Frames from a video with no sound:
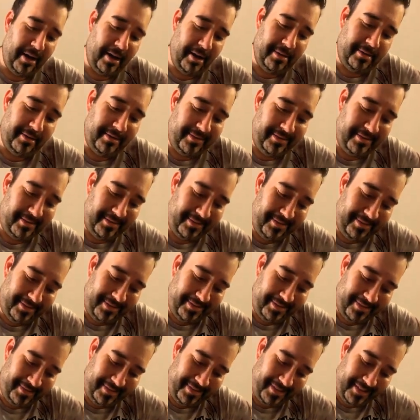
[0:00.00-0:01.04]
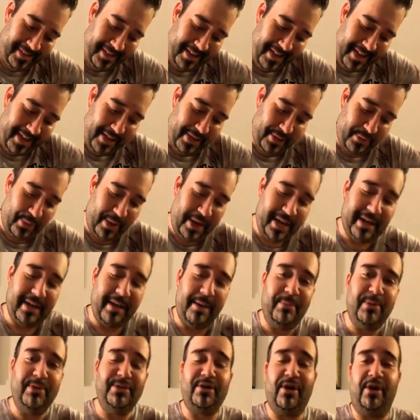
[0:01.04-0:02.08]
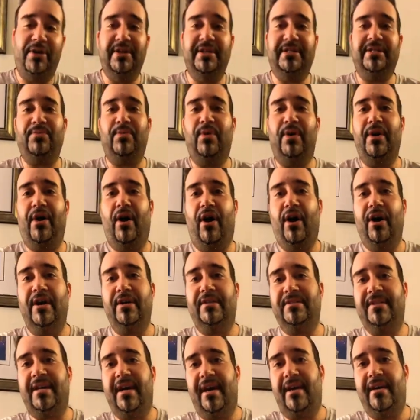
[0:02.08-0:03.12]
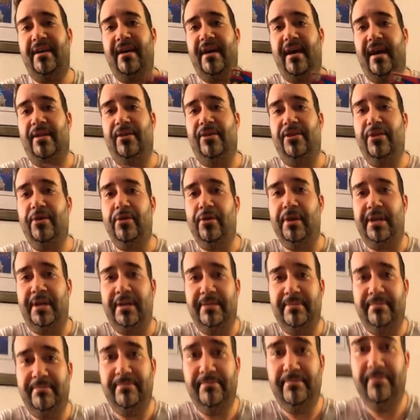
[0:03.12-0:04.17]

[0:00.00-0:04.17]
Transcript: All right. The winning numbers on this one are 10 and 30.